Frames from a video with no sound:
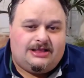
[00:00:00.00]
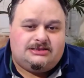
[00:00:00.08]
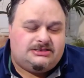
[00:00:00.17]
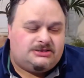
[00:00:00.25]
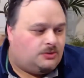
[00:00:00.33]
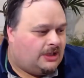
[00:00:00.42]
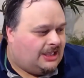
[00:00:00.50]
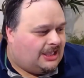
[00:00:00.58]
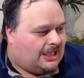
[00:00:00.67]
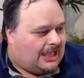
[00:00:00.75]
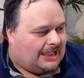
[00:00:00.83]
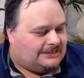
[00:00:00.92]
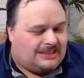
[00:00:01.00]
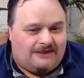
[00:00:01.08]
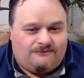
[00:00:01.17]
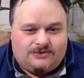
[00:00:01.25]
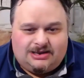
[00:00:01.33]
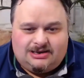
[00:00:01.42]
So I
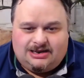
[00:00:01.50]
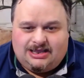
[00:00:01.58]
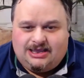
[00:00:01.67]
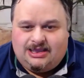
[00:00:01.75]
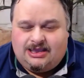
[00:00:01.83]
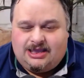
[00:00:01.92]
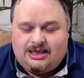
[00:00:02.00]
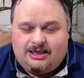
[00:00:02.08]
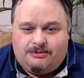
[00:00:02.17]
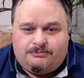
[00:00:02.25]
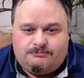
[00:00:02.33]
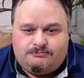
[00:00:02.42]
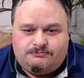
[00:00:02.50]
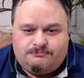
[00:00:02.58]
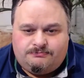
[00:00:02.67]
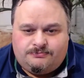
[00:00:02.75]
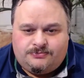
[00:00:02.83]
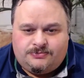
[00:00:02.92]
definitely
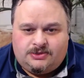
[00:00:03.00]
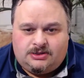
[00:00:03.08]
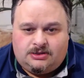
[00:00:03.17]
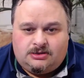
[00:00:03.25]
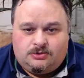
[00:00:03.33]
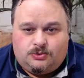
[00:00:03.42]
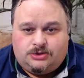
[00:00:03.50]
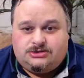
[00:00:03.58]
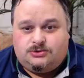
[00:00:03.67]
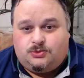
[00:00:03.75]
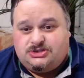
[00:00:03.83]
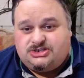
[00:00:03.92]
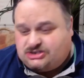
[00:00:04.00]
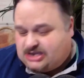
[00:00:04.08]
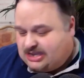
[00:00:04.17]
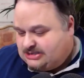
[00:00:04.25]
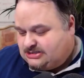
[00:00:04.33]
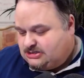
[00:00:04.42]
would
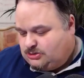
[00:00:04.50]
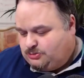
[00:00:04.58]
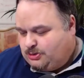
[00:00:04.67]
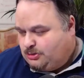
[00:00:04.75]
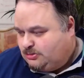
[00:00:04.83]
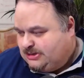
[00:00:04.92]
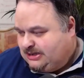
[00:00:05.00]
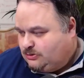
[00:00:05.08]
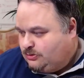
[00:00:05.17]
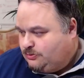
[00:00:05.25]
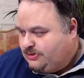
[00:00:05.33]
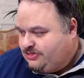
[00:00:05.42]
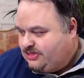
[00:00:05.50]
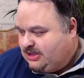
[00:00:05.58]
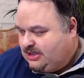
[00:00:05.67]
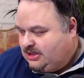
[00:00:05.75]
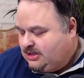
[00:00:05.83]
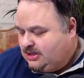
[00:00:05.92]
suggest probably going with
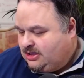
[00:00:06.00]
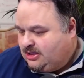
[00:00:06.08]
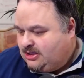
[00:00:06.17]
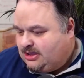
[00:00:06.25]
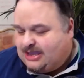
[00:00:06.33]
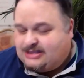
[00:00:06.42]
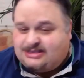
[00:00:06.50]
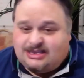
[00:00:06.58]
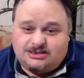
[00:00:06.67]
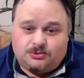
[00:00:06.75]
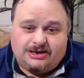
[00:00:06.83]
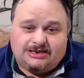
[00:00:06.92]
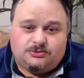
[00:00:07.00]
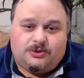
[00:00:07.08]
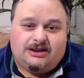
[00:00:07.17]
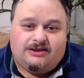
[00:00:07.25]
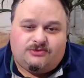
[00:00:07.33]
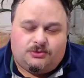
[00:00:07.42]
the
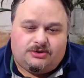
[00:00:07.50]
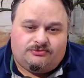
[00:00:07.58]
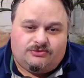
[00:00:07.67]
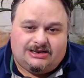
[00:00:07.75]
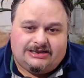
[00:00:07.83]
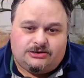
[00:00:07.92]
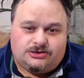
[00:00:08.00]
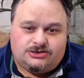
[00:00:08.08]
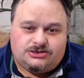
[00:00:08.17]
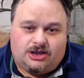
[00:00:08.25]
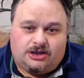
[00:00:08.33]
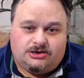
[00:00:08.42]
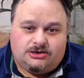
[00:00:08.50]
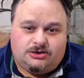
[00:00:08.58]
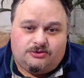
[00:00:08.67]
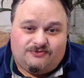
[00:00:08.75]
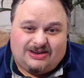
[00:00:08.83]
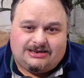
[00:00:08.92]
AT2020 if you want a really good sound in
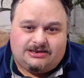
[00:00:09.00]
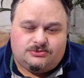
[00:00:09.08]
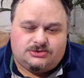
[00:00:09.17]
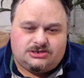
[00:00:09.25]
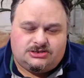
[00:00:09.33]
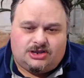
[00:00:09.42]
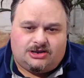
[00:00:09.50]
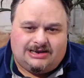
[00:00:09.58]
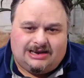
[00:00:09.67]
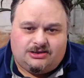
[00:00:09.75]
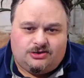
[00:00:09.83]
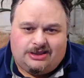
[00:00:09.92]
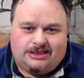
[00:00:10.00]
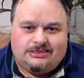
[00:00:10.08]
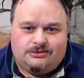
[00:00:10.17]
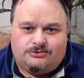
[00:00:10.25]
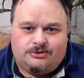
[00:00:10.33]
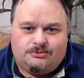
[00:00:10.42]
your videos to sound like you're in
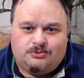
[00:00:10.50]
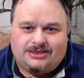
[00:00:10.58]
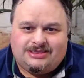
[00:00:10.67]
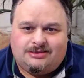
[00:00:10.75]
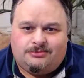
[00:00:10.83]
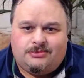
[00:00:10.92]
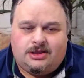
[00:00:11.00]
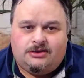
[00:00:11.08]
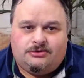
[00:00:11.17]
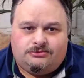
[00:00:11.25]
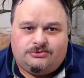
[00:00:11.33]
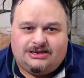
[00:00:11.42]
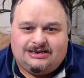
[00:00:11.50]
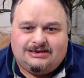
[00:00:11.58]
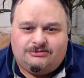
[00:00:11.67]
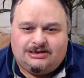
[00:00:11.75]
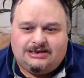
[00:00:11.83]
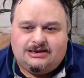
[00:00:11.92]
the room with them,
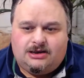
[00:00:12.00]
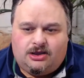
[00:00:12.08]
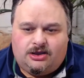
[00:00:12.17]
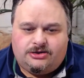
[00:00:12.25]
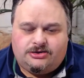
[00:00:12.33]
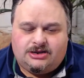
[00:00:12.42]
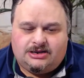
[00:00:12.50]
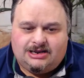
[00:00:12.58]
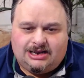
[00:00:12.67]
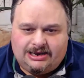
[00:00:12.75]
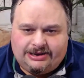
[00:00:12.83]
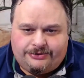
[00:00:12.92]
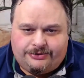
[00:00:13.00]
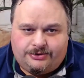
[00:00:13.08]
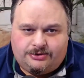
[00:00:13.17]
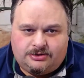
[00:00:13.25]
really loud and clear.